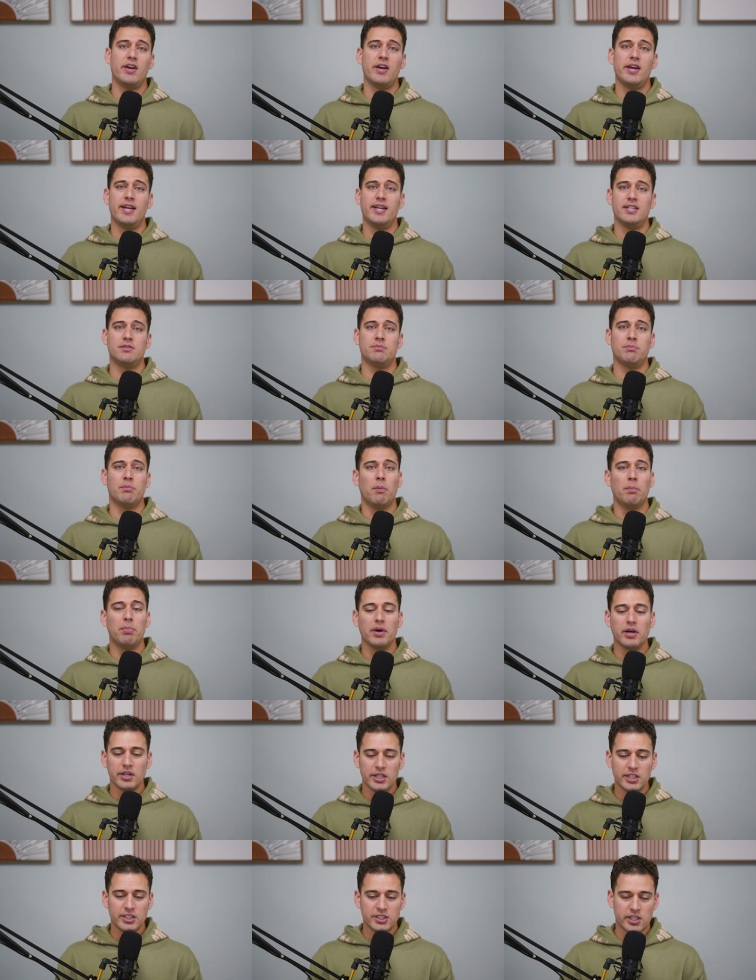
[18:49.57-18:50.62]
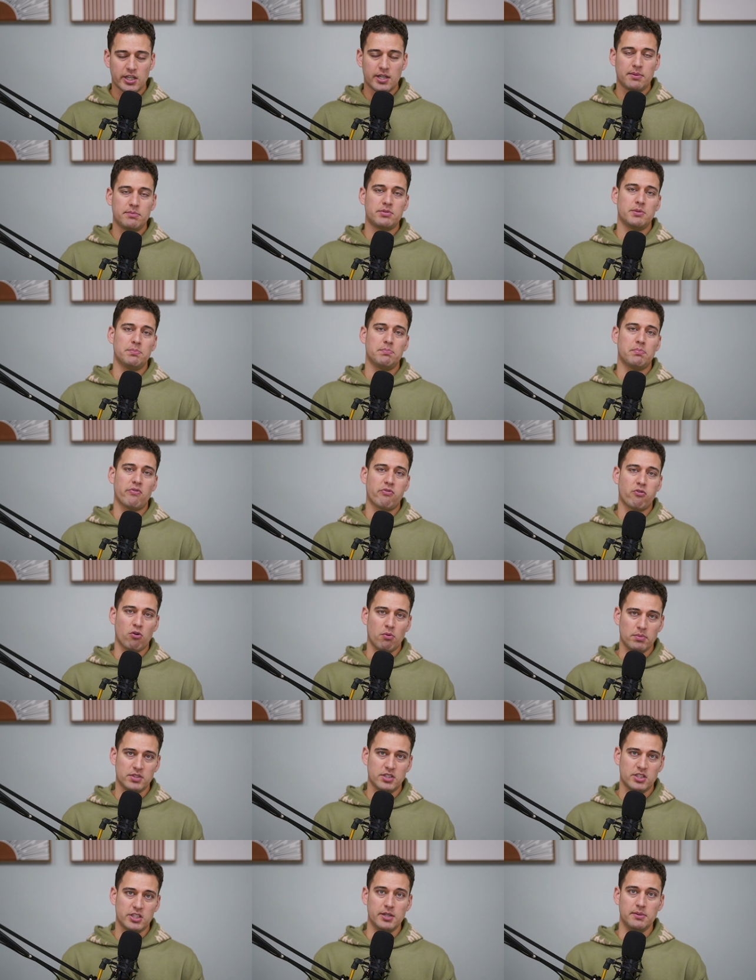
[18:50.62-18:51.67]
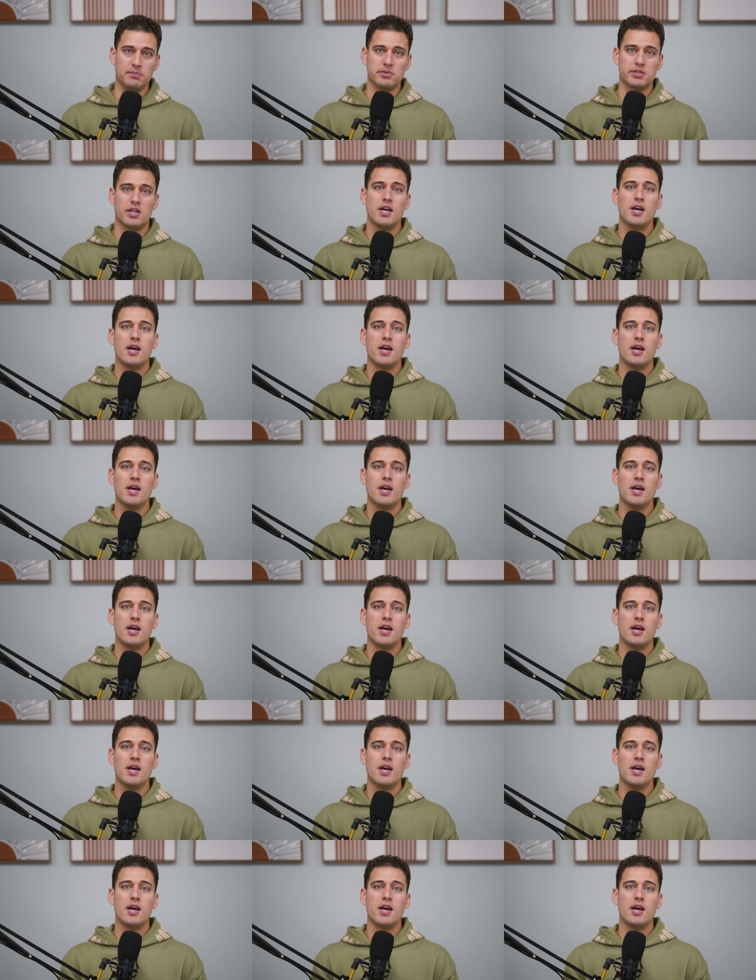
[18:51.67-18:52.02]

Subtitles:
is Mobility Gyms, Performance Gyms.